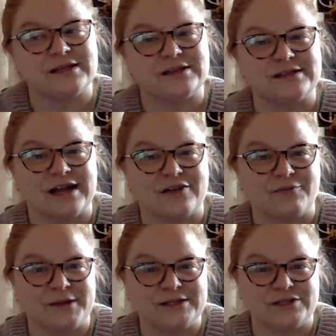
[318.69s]
the Ten of
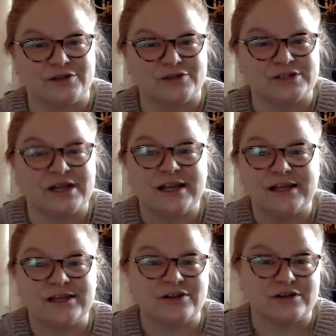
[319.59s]
Pentacles
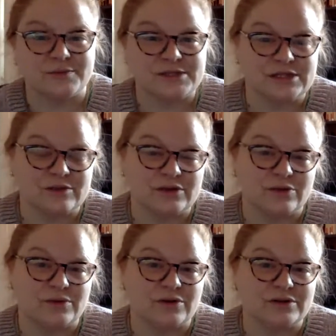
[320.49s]
here in the material
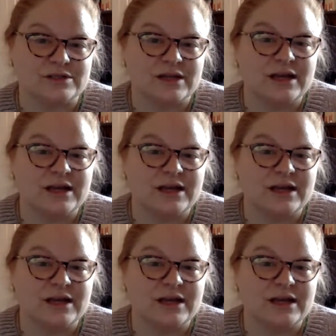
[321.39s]
world.